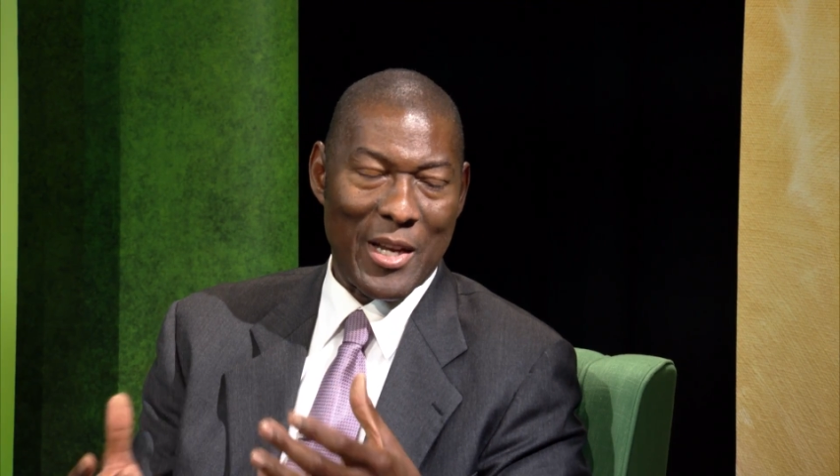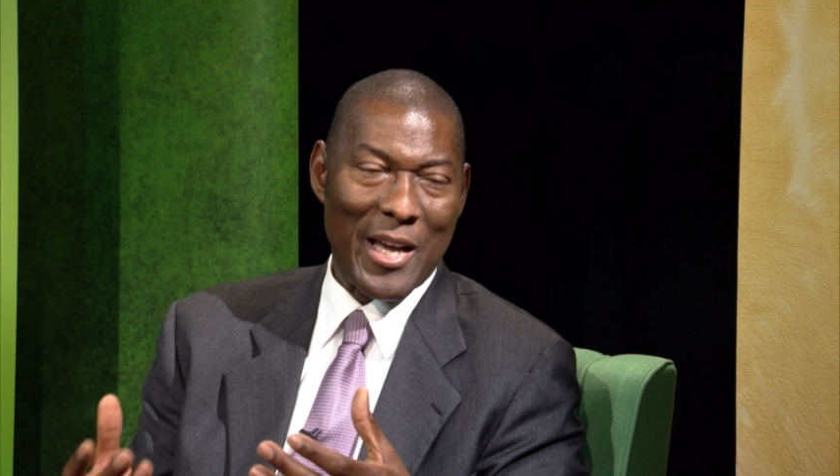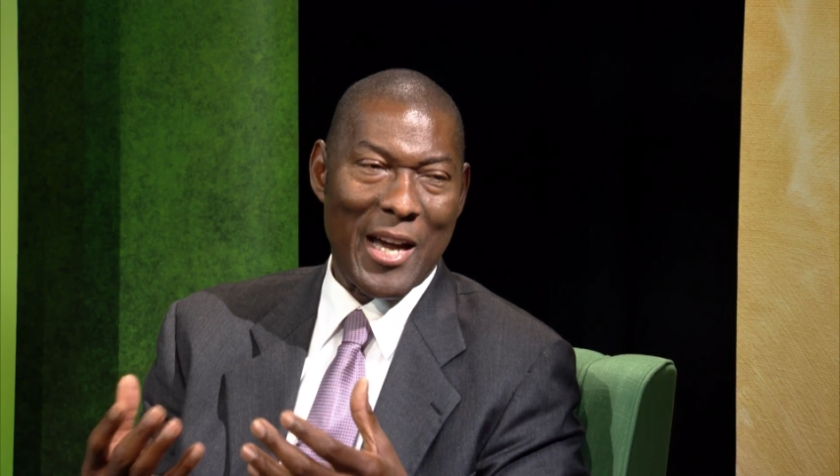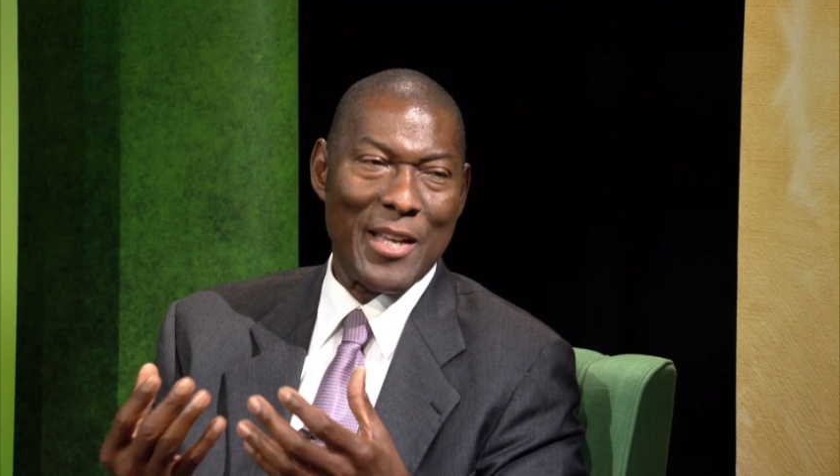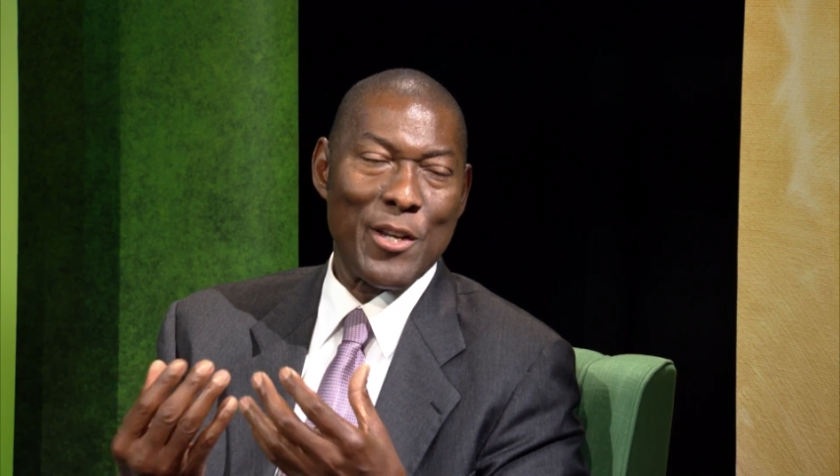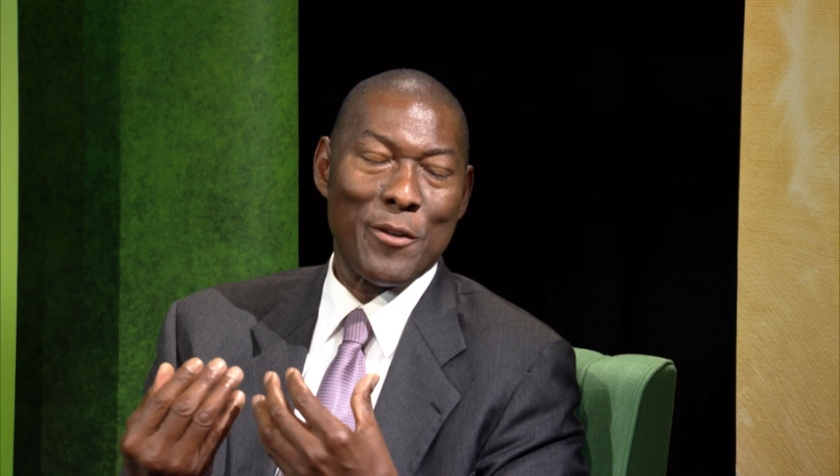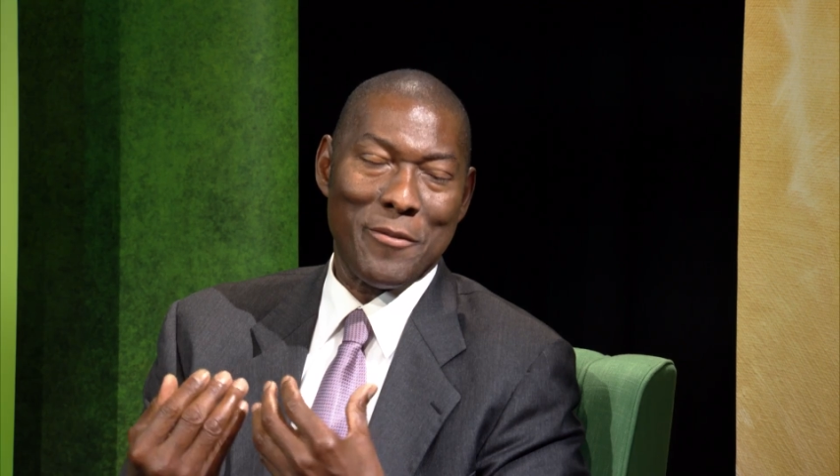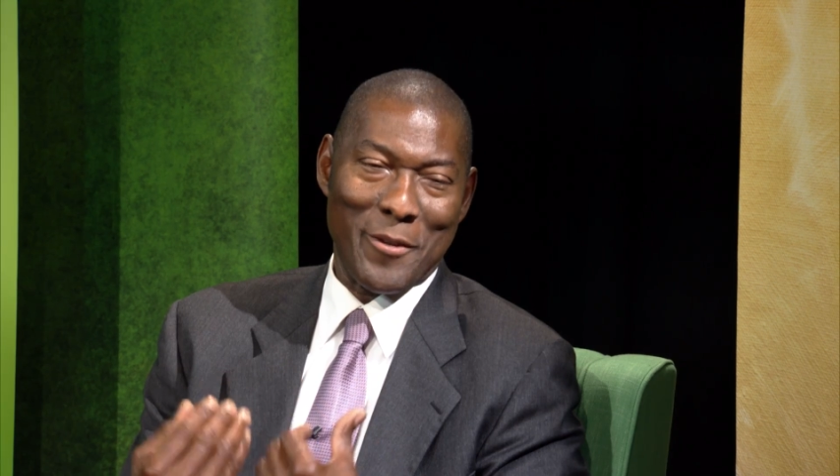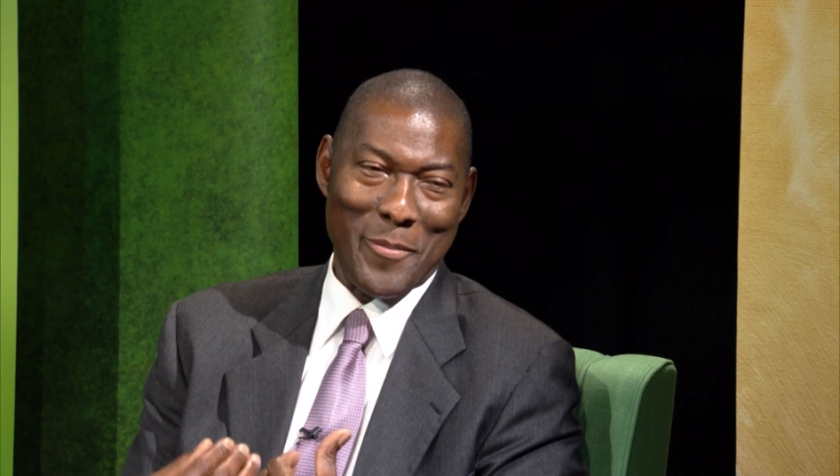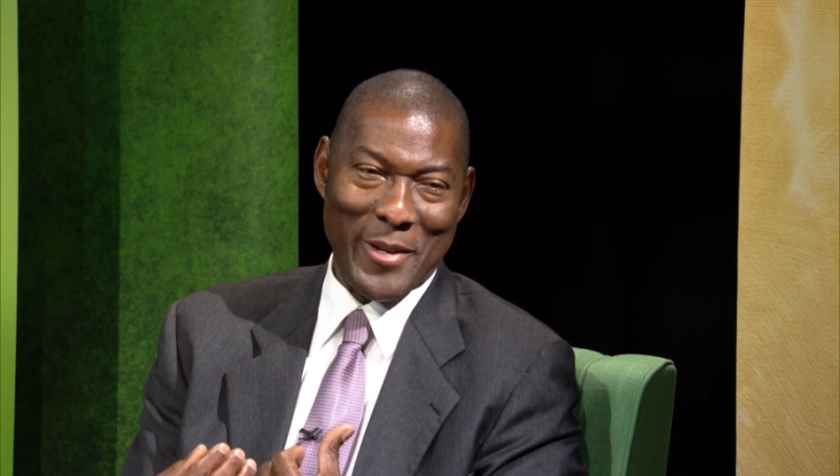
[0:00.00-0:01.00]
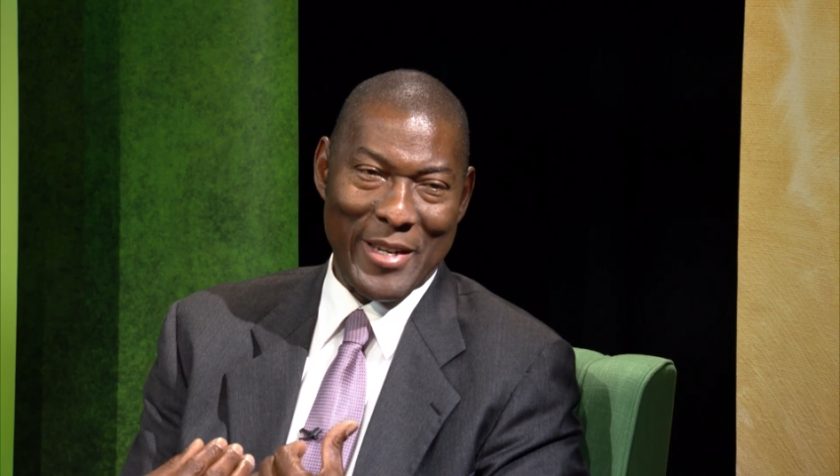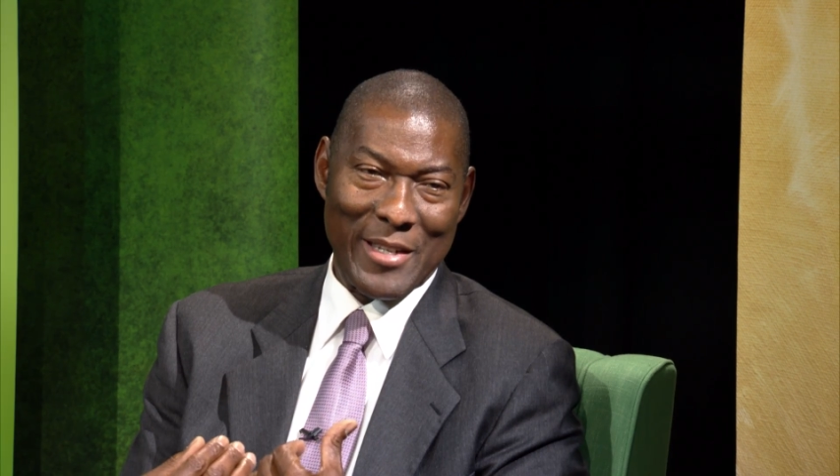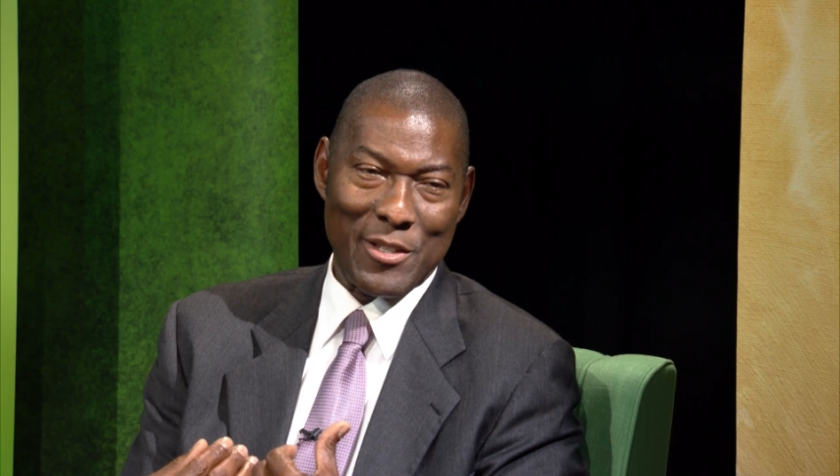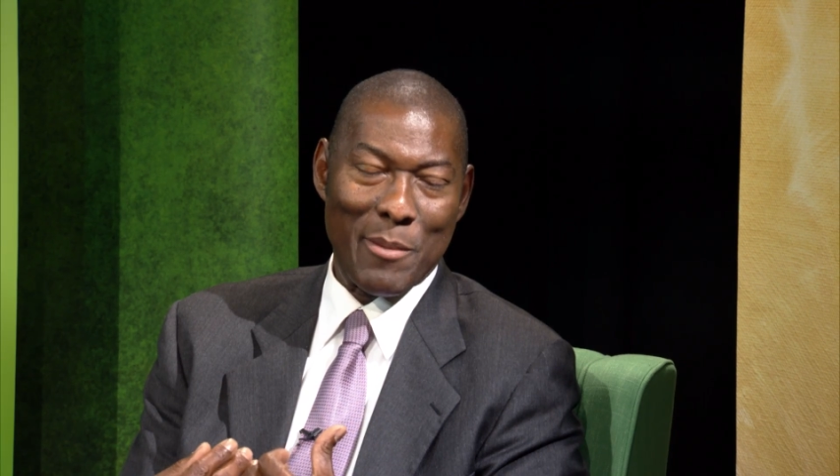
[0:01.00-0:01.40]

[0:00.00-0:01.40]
I know for me it's